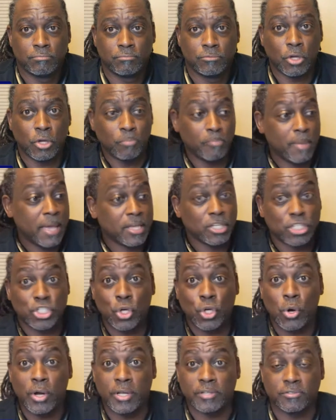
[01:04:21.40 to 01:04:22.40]
So make a
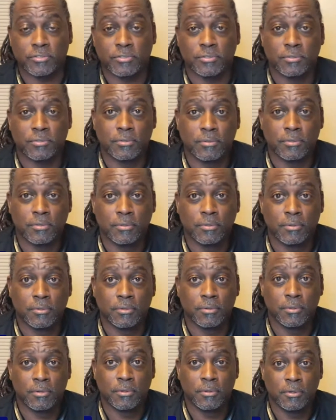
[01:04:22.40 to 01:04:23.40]
choice.
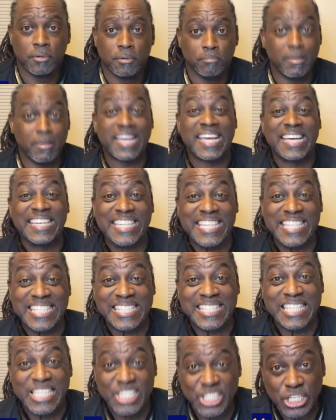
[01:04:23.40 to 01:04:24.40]
Make a
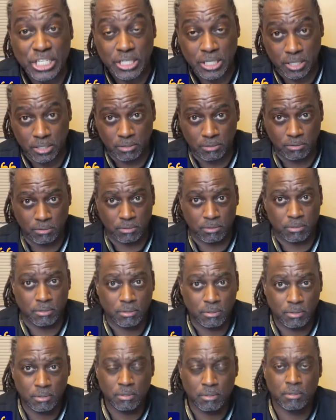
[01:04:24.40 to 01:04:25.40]
decision.
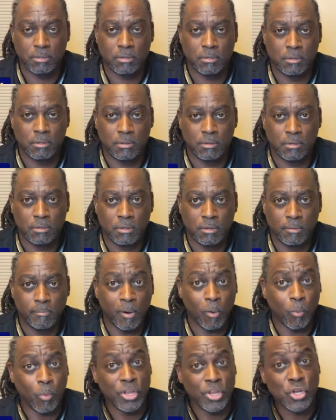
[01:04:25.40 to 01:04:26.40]

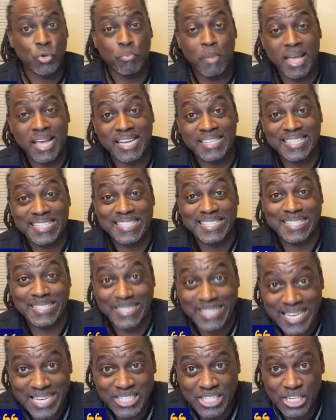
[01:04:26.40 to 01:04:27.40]
But when you make a
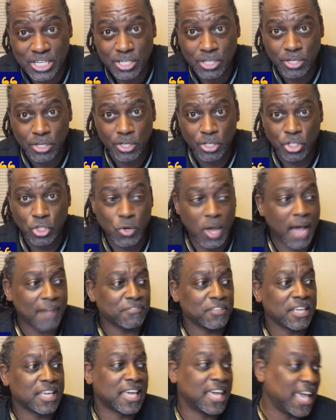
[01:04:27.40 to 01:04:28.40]
decision, you have
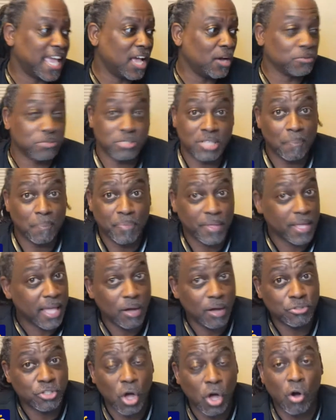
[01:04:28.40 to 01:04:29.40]
to kill something
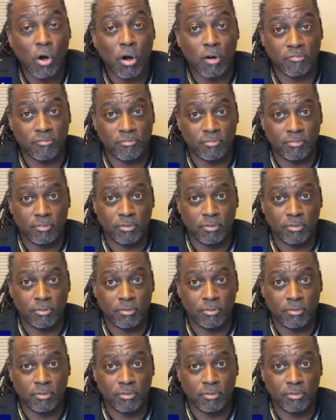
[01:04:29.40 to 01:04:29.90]
else off.